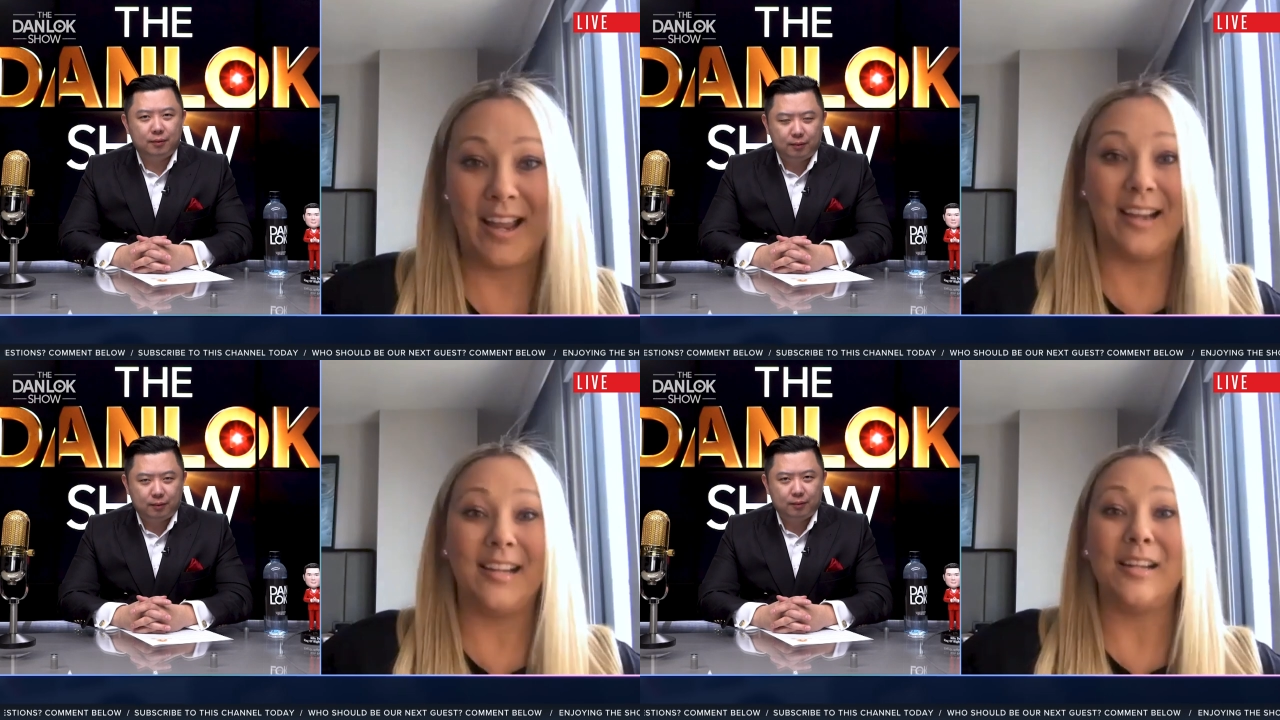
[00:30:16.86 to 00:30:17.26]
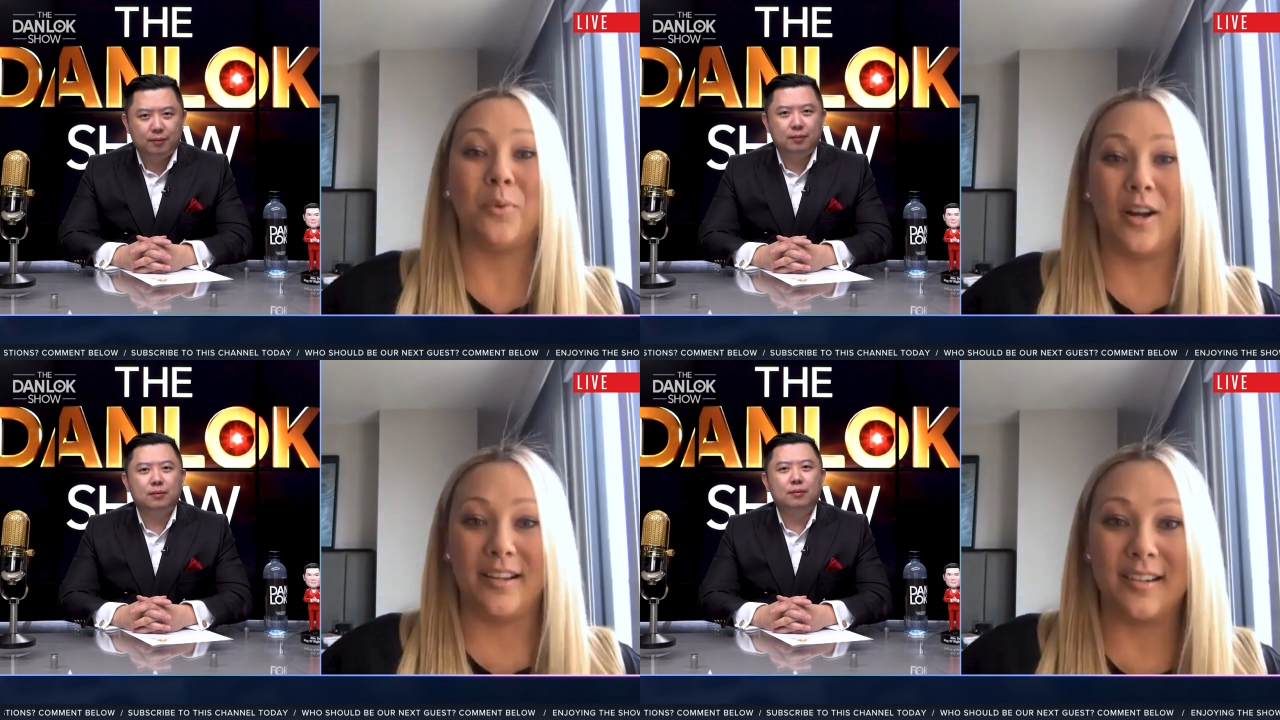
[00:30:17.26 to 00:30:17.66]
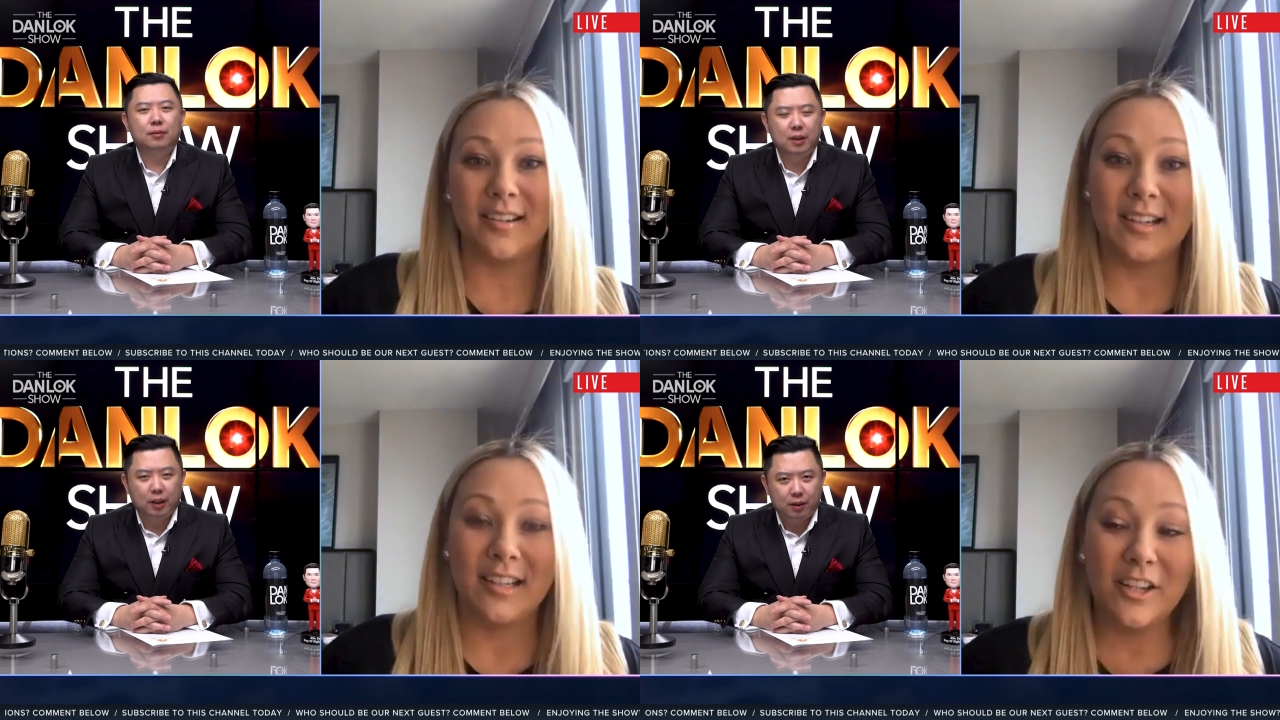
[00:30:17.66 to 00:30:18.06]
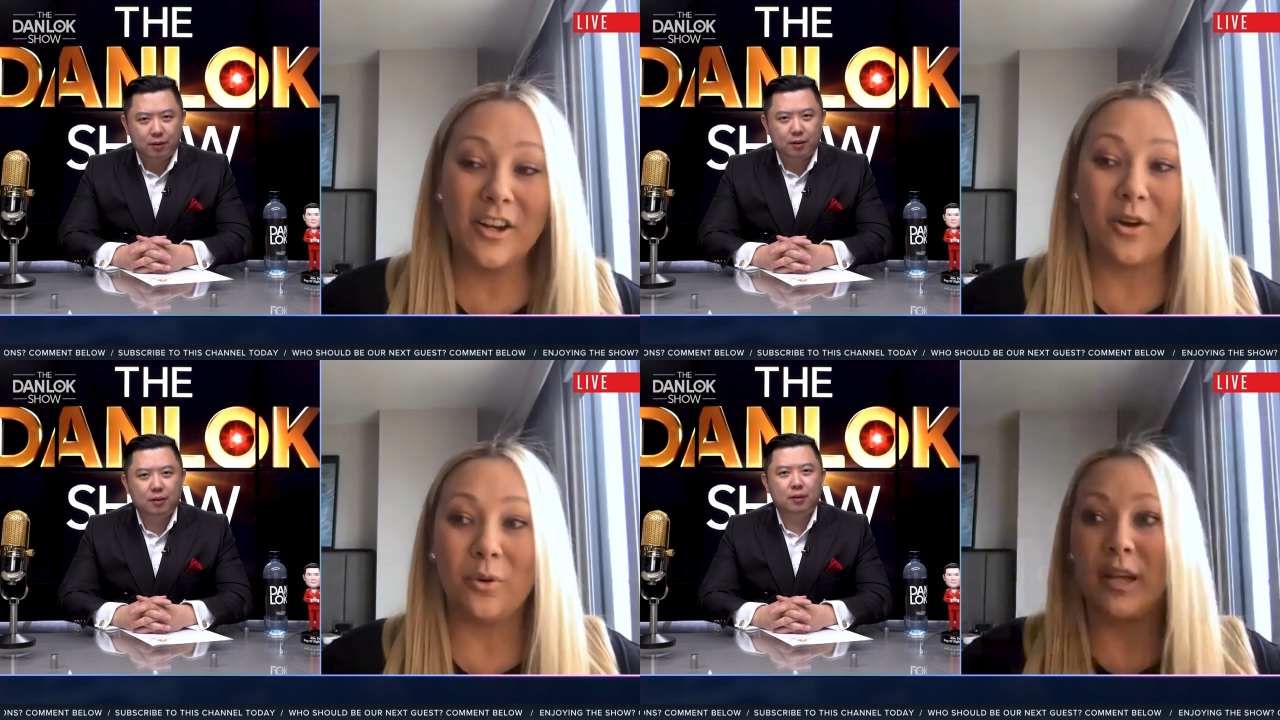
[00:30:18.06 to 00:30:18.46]
Speaker 1: anyone, yes. you
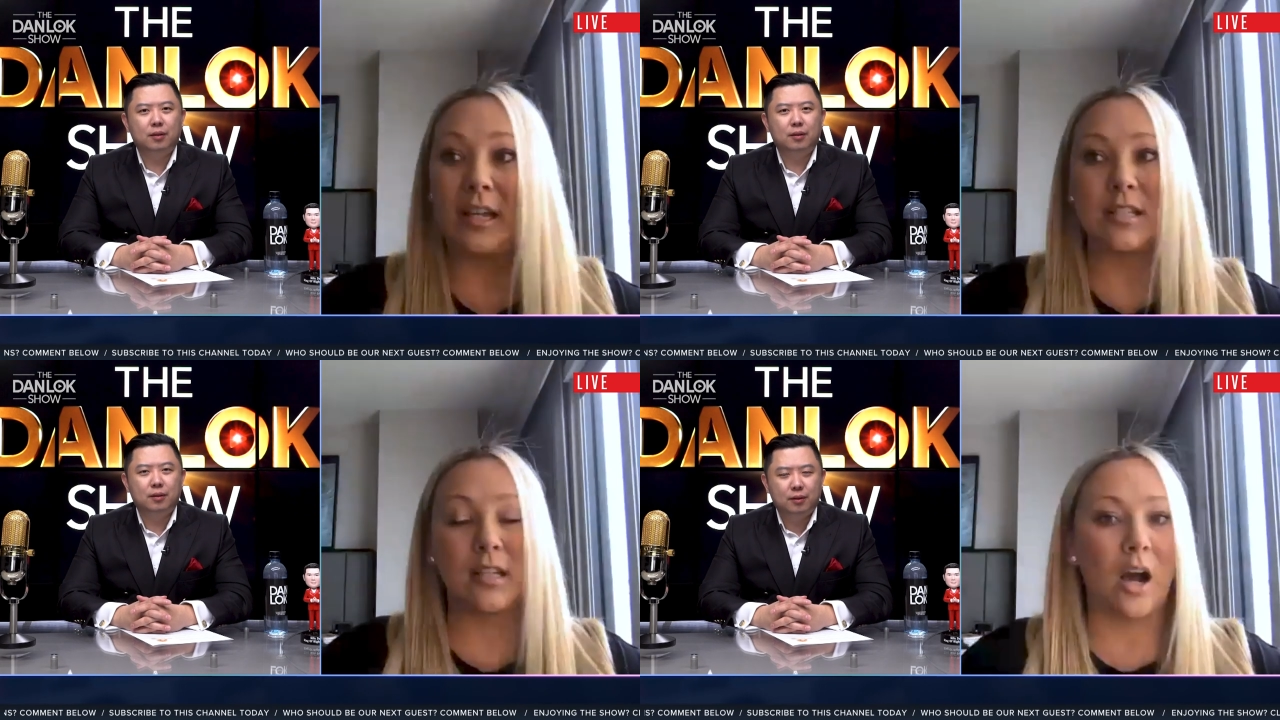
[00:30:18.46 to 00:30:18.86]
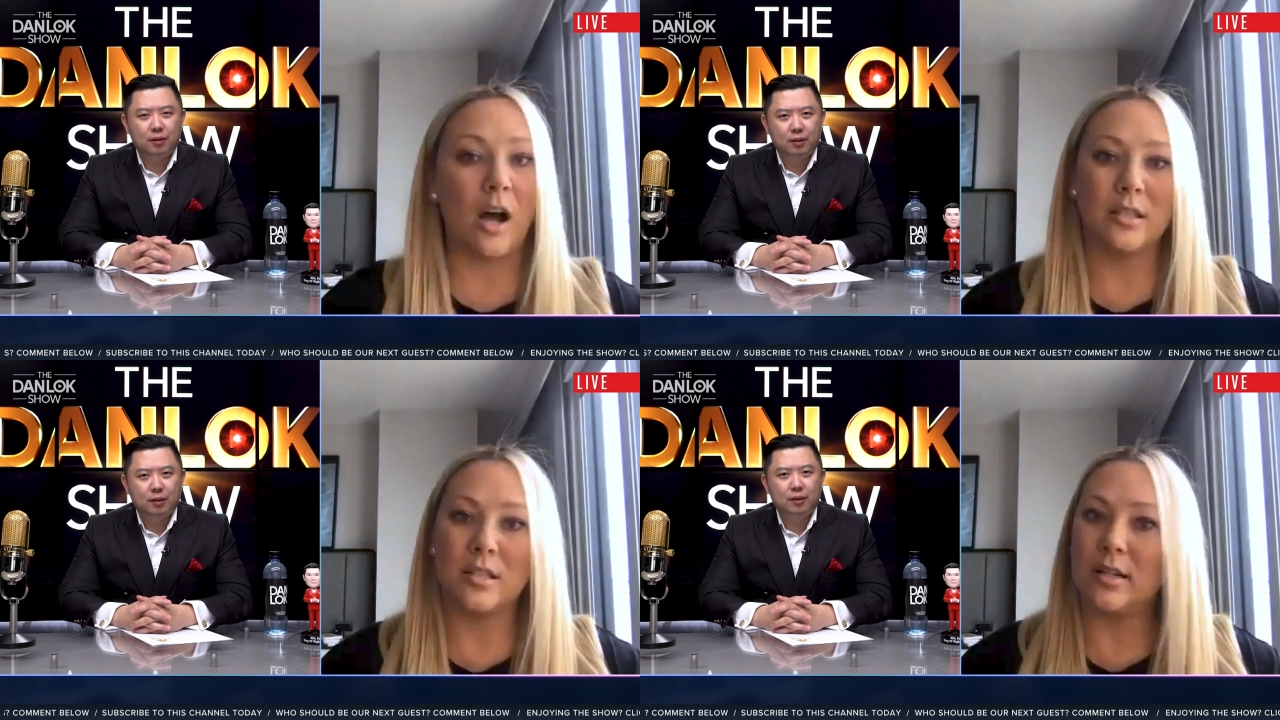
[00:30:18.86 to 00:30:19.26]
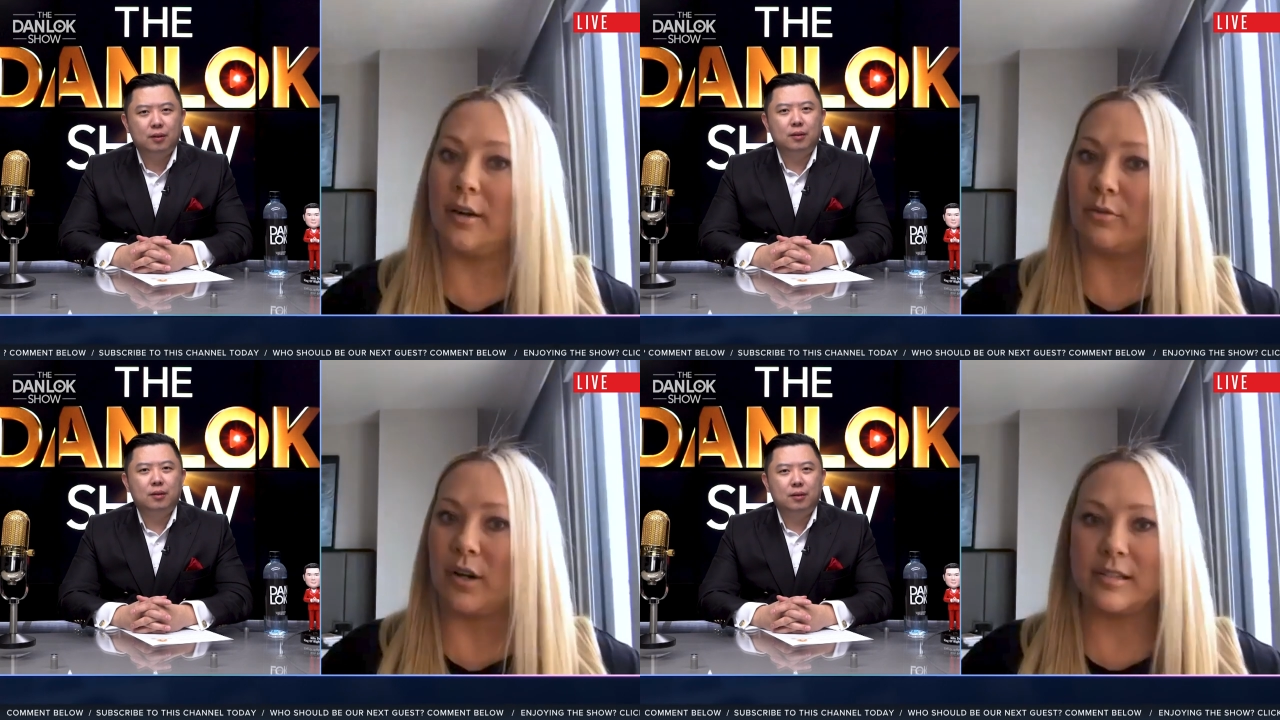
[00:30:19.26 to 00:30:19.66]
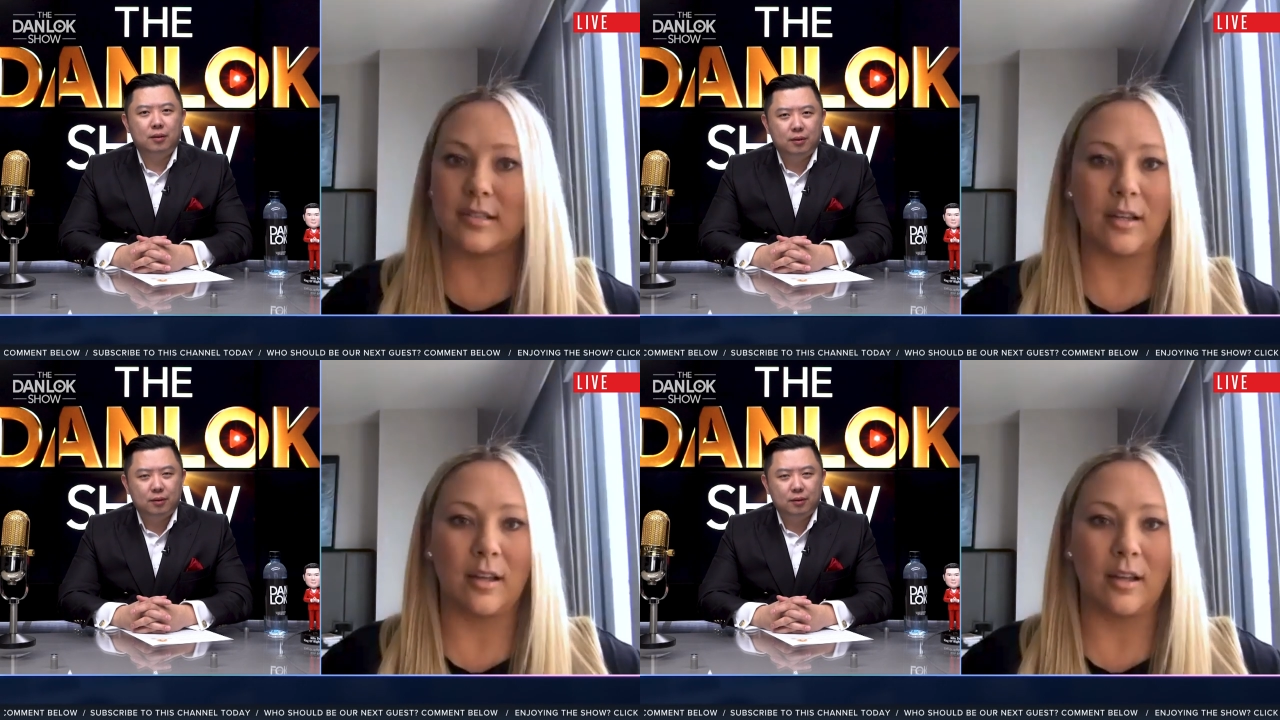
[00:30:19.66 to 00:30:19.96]
know, it's constant at risk